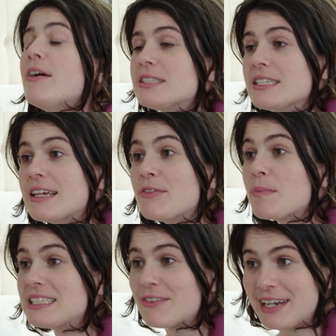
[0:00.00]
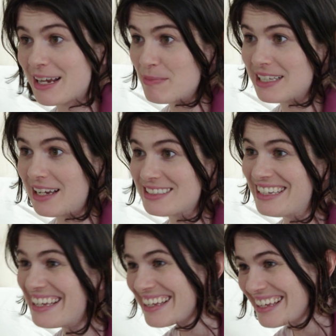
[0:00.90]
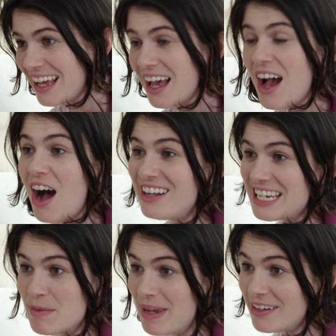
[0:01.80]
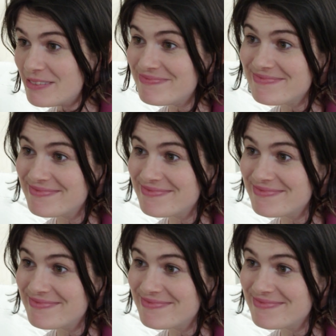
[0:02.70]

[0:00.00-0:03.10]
I was just giving myself a neck massage. I'll take a bagel.